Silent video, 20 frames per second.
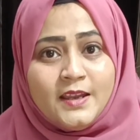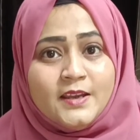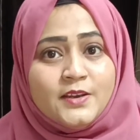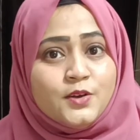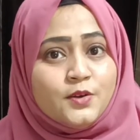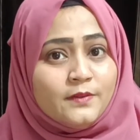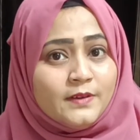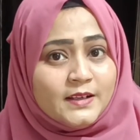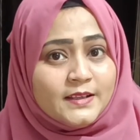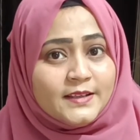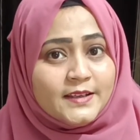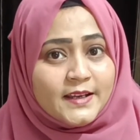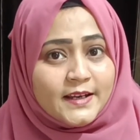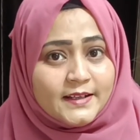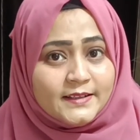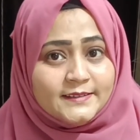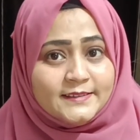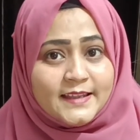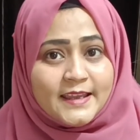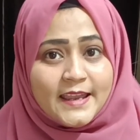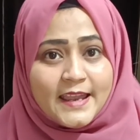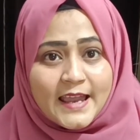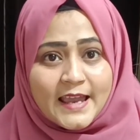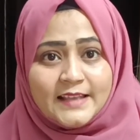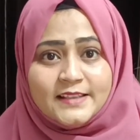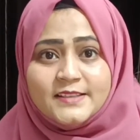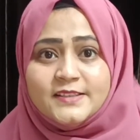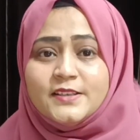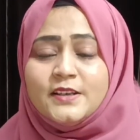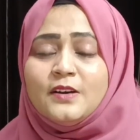You will get the
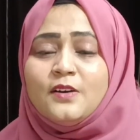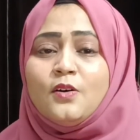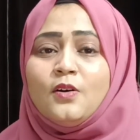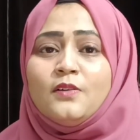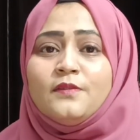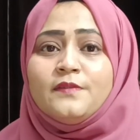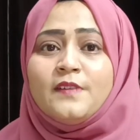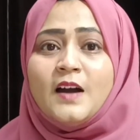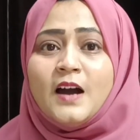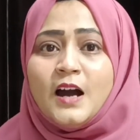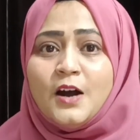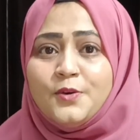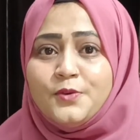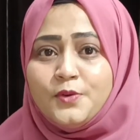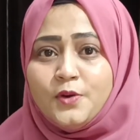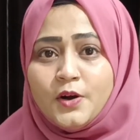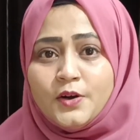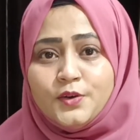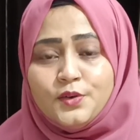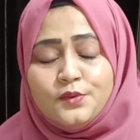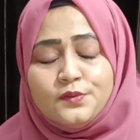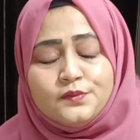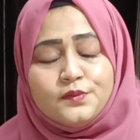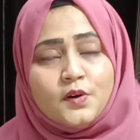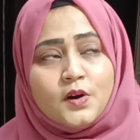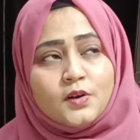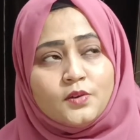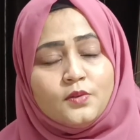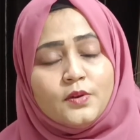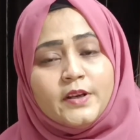answer of how not to
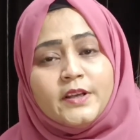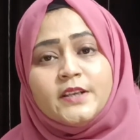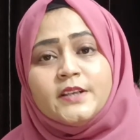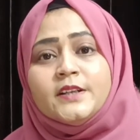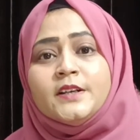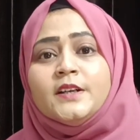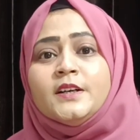forget